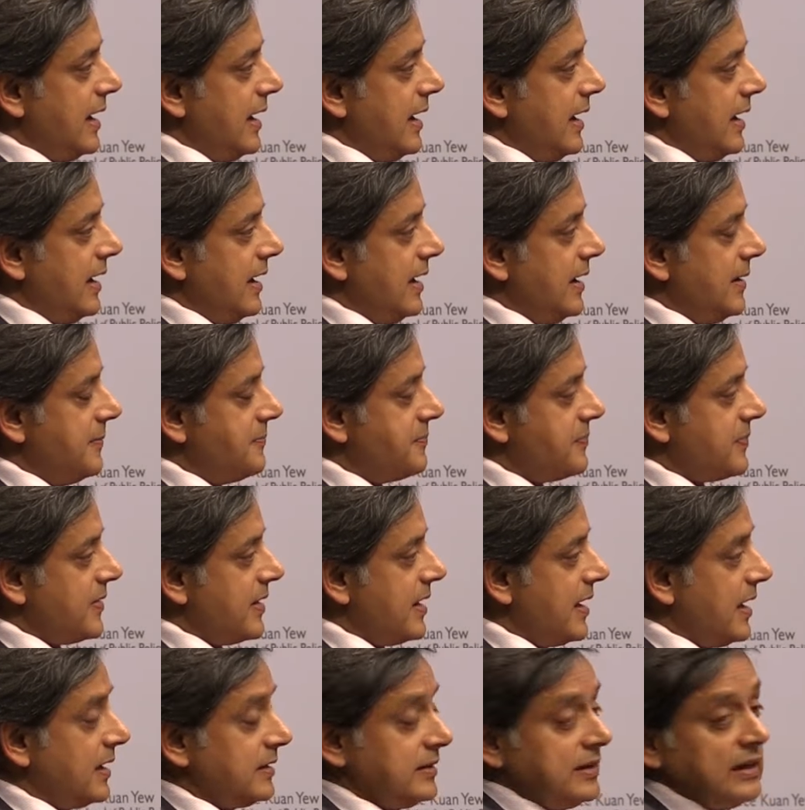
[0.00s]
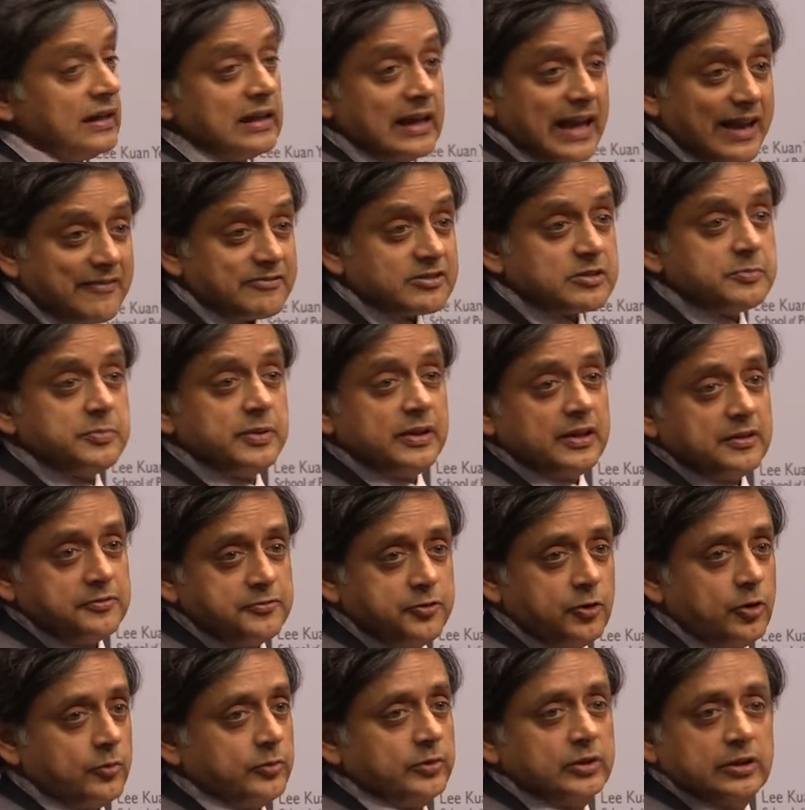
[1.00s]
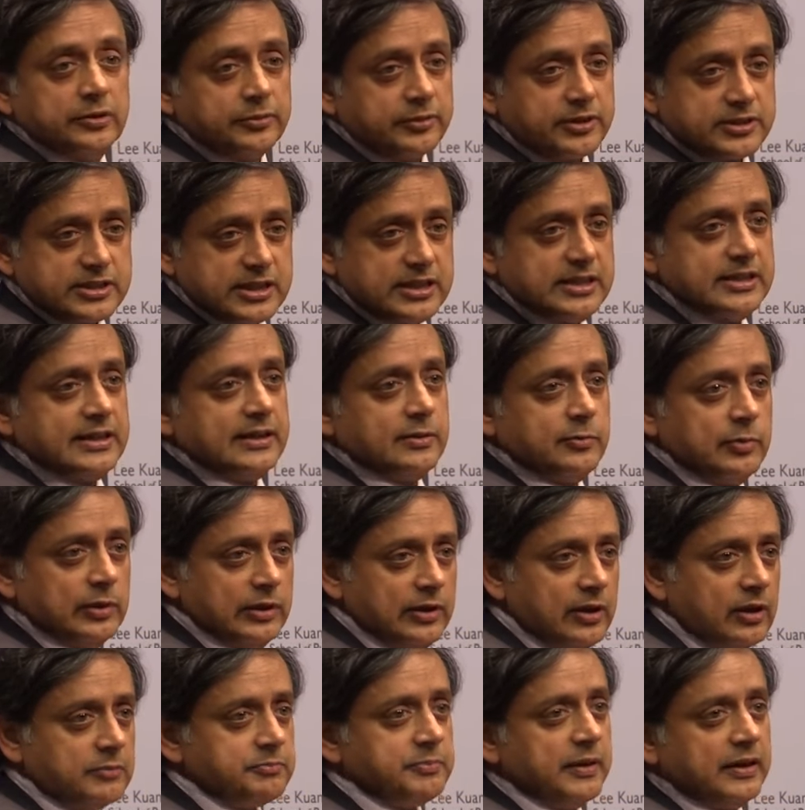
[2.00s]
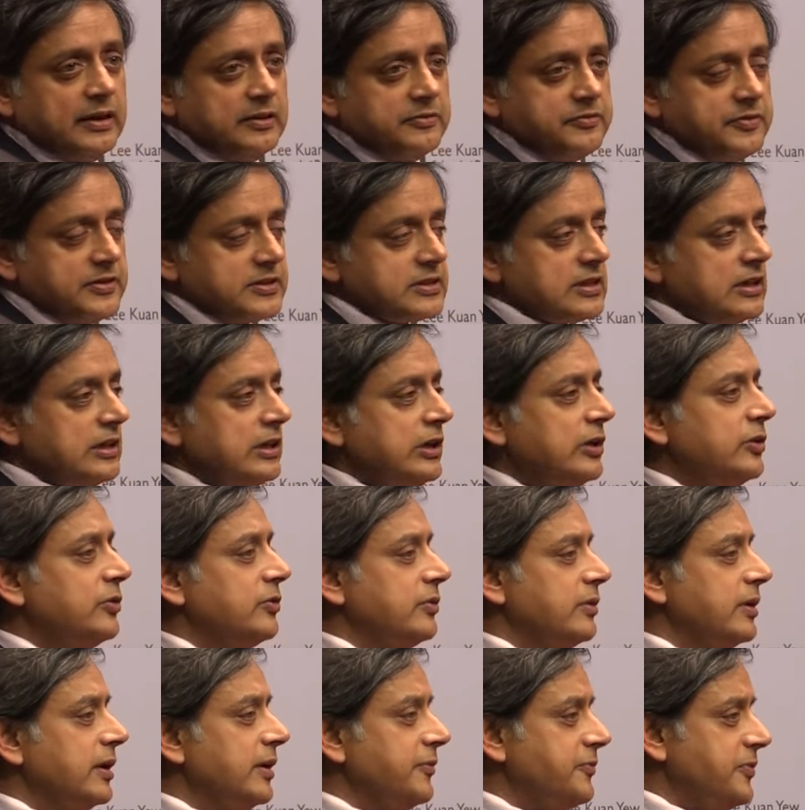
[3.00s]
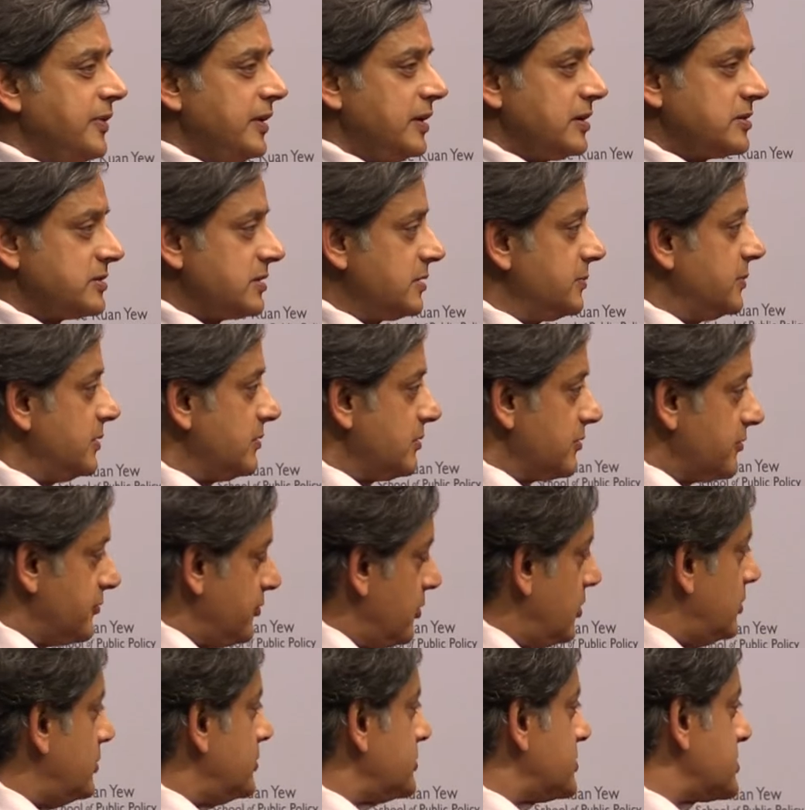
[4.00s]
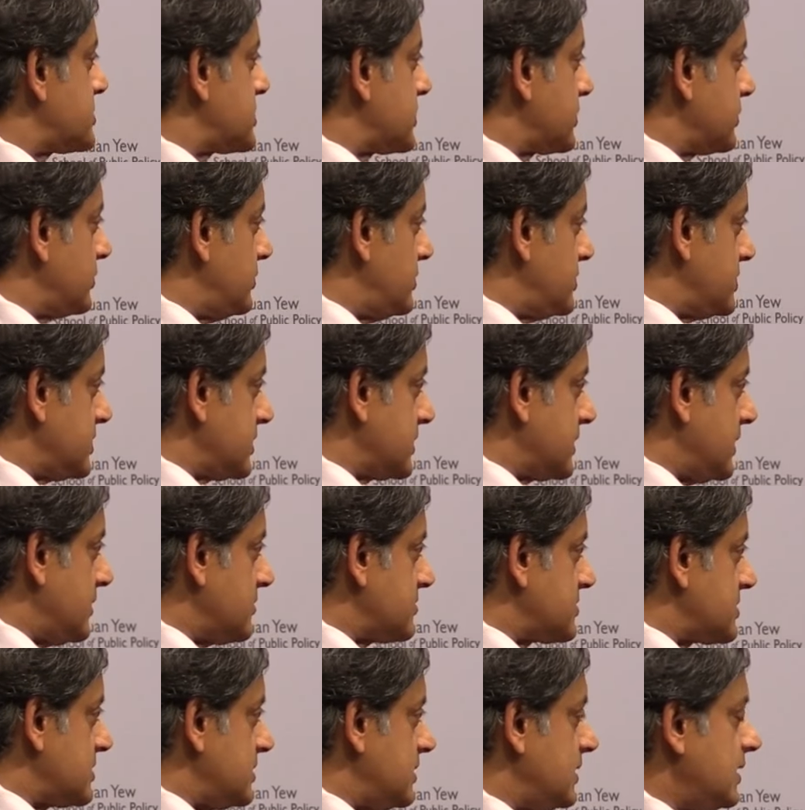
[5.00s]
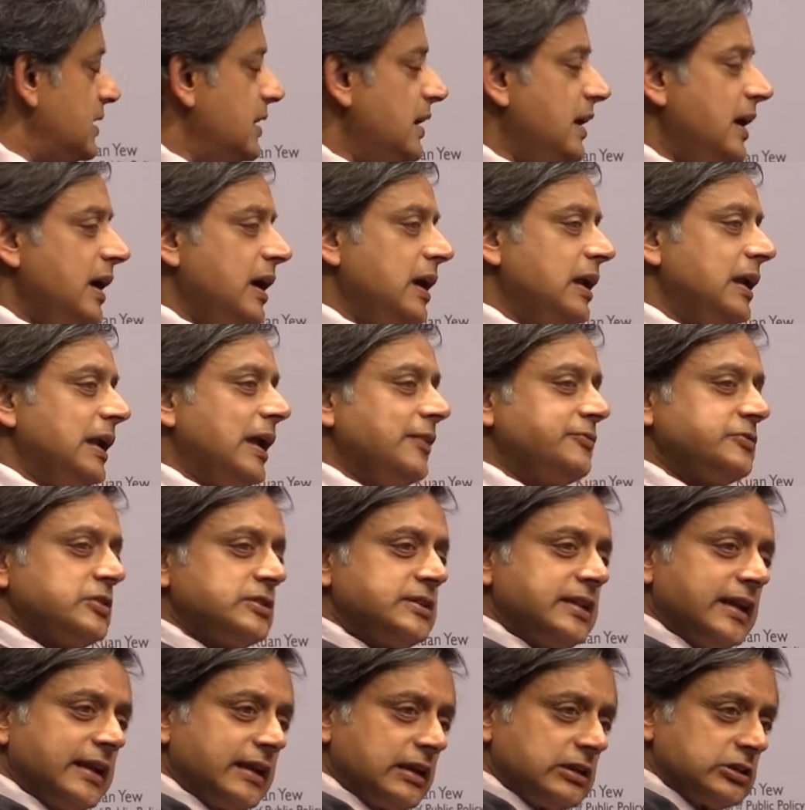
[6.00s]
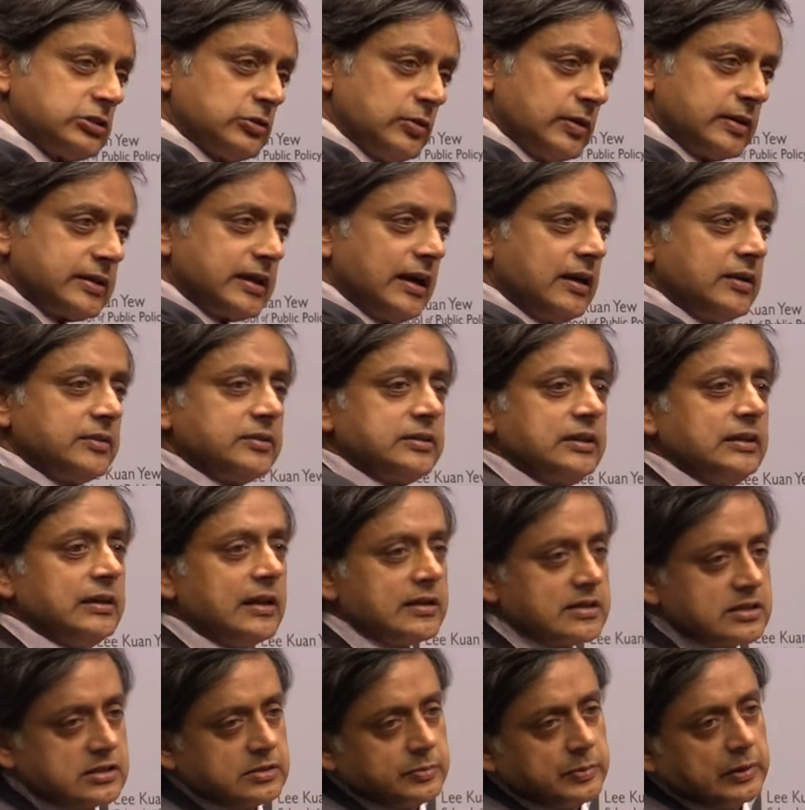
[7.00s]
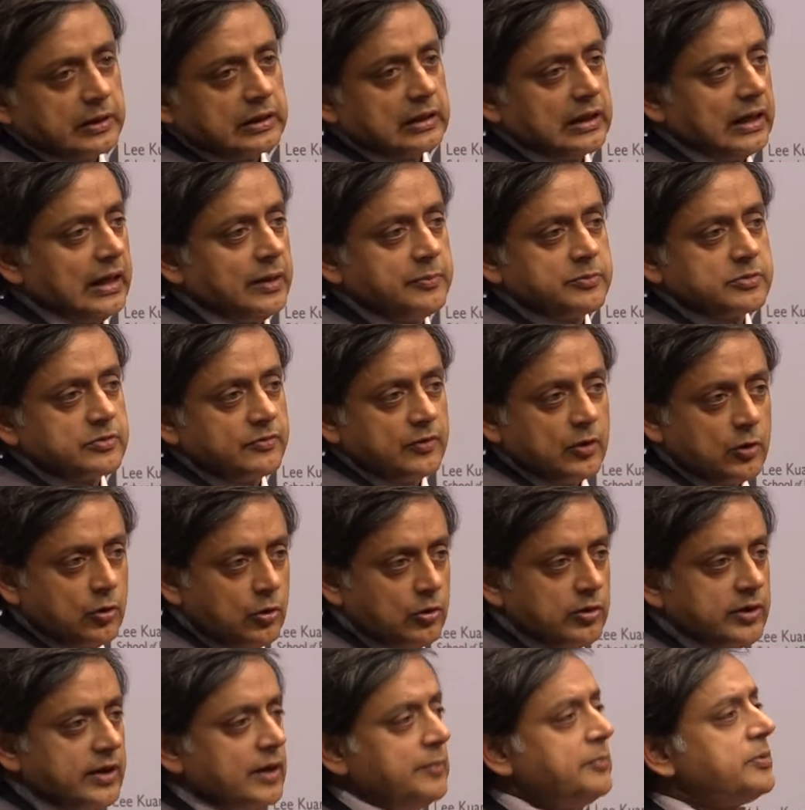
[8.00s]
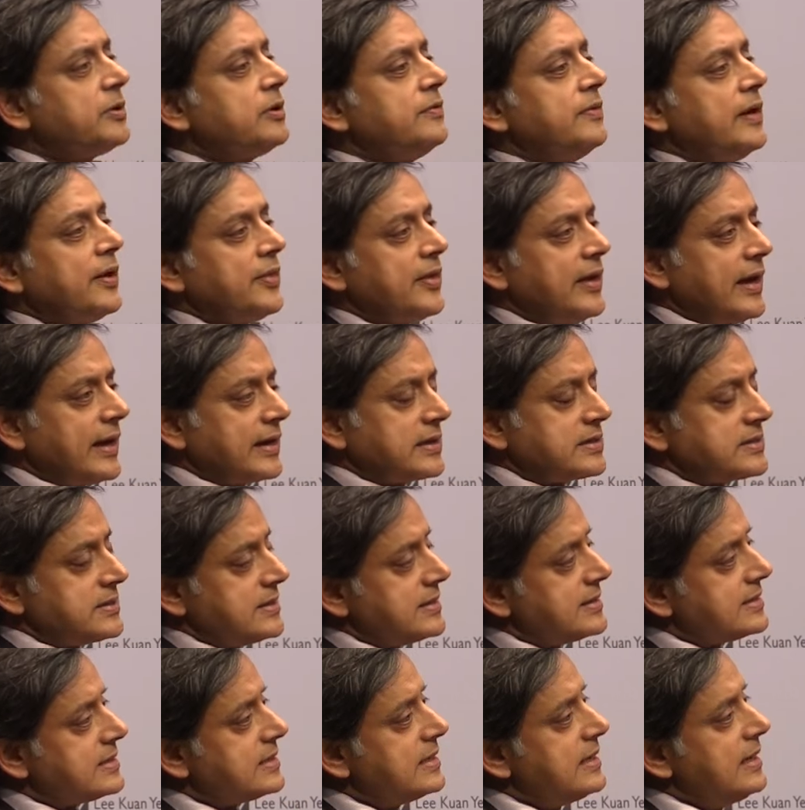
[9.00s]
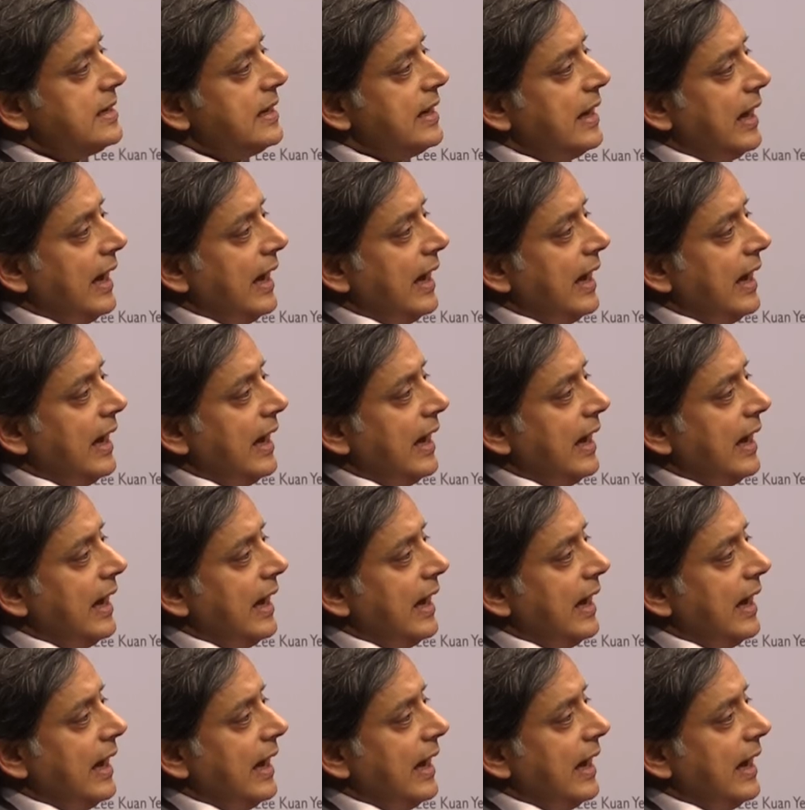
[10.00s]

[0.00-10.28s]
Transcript: Uh, And it'll have to be a formula because India will not benefit alone. If there is going to be reform of the Security Council, it'll have to take into account the legitimate claims of a whole number of other actors. Mm.